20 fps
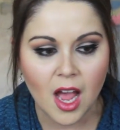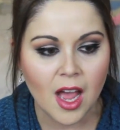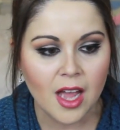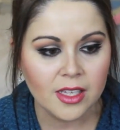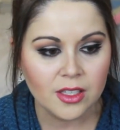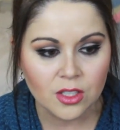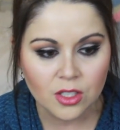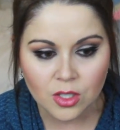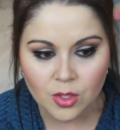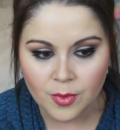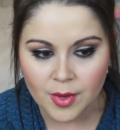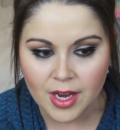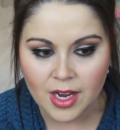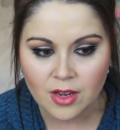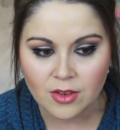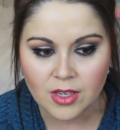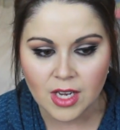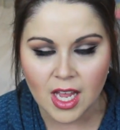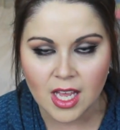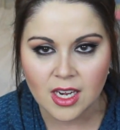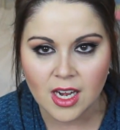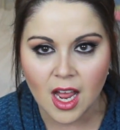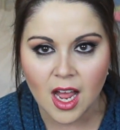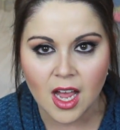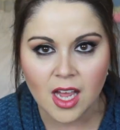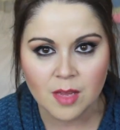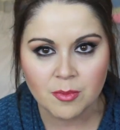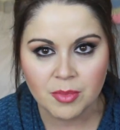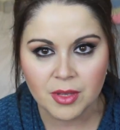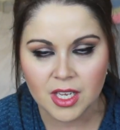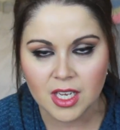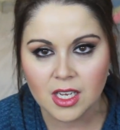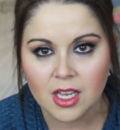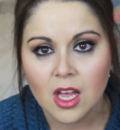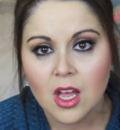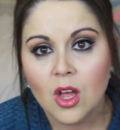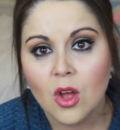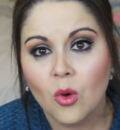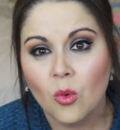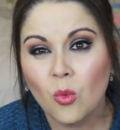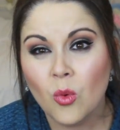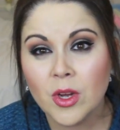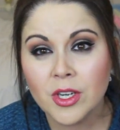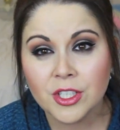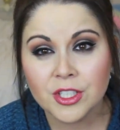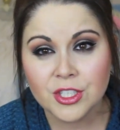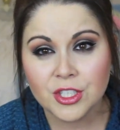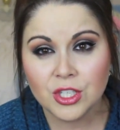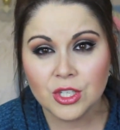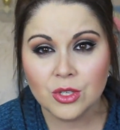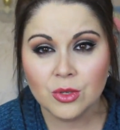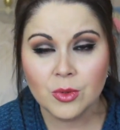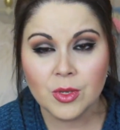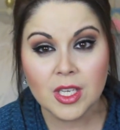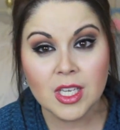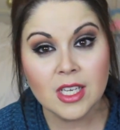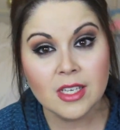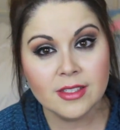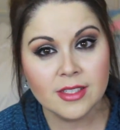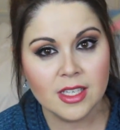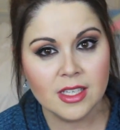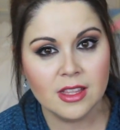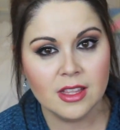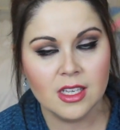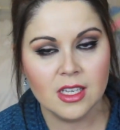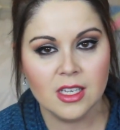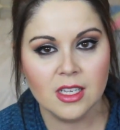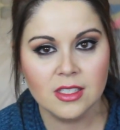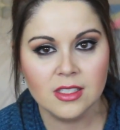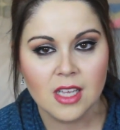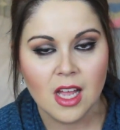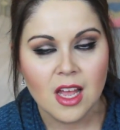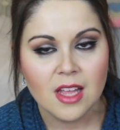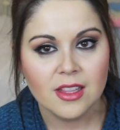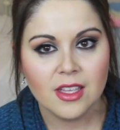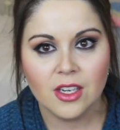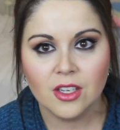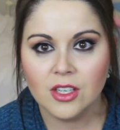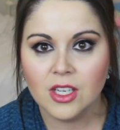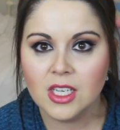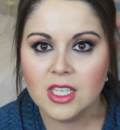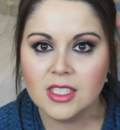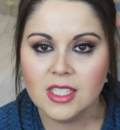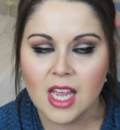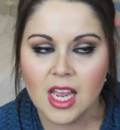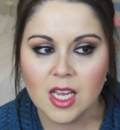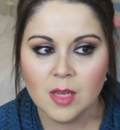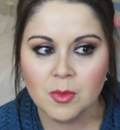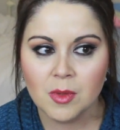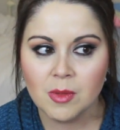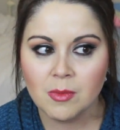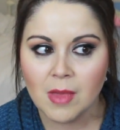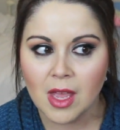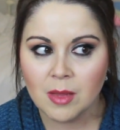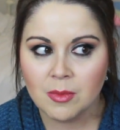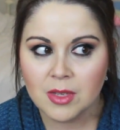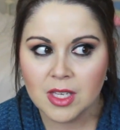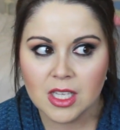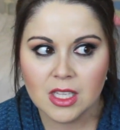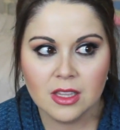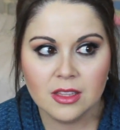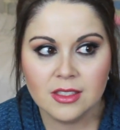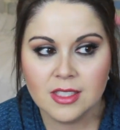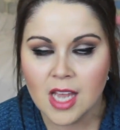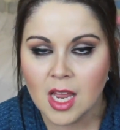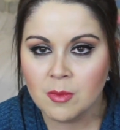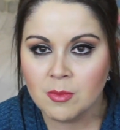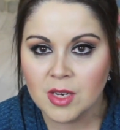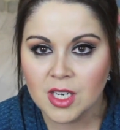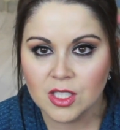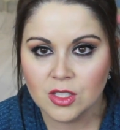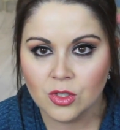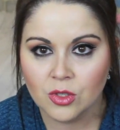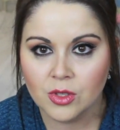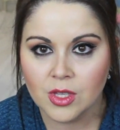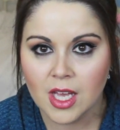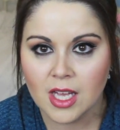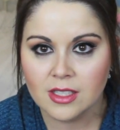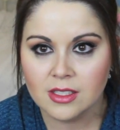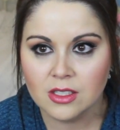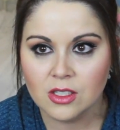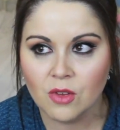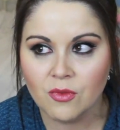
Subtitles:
I look around and I pick 1 or 2 easy things that are going to take me maybe 10 minutes or less.